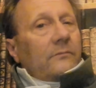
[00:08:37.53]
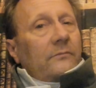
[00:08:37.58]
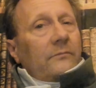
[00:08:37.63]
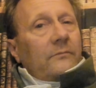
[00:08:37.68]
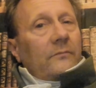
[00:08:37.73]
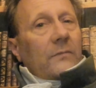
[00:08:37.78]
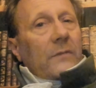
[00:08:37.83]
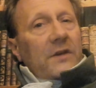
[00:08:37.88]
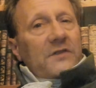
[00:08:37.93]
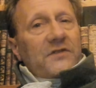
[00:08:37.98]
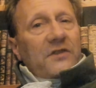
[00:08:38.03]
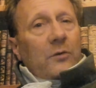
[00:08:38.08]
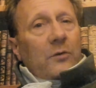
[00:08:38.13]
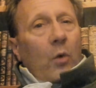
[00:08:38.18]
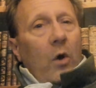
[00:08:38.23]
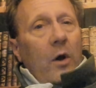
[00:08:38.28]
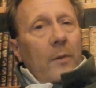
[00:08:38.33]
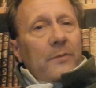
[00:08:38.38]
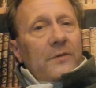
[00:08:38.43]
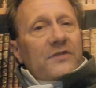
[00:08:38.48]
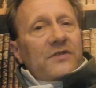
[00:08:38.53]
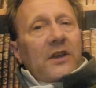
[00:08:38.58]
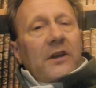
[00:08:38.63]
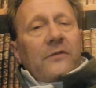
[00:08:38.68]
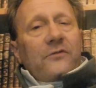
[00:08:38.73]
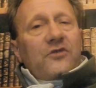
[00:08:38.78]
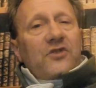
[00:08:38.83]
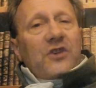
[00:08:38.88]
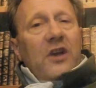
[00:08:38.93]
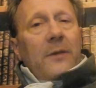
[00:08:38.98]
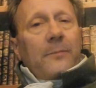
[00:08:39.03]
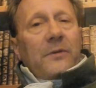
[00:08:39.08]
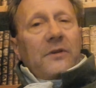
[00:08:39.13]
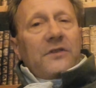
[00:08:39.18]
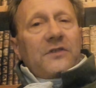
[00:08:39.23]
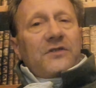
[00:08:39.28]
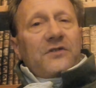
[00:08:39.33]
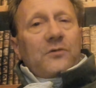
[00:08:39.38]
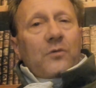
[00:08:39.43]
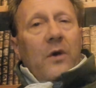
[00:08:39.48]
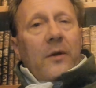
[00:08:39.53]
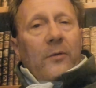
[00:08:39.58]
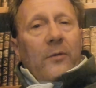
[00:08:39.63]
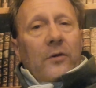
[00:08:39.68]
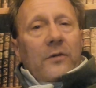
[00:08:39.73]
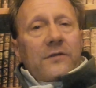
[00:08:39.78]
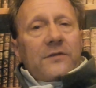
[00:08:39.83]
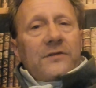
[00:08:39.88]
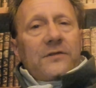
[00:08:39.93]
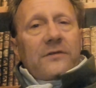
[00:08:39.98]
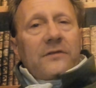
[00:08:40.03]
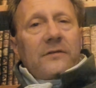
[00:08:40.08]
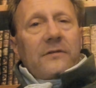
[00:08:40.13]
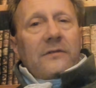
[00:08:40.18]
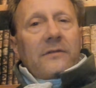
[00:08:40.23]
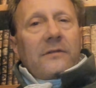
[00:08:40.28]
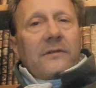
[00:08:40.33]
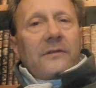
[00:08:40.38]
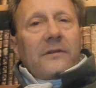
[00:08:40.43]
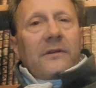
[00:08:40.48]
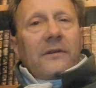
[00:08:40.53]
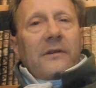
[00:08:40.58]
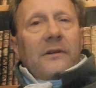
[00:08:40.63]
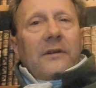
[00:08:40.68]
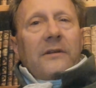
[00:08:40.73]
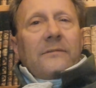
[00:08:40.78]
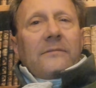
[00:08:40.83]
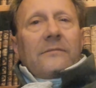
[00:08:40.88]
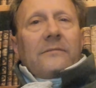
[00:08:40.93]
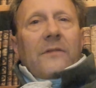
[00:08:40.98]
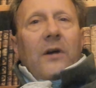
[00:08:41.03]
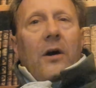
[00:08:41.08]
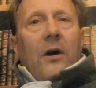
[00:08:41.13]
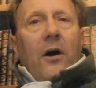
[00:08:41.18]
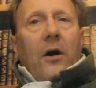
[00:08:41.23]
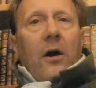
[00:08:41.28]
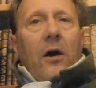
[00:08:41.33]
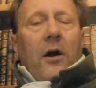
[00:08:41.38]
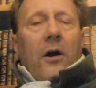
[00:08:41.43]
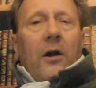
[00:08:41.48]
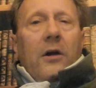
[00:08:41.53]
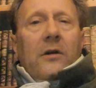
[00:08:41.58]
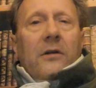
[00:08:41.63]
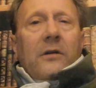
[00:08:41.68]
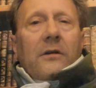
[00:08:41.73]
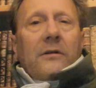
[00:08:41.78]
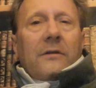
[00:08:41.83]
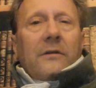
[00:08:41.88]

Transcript: Less than 1% of champion swimmers are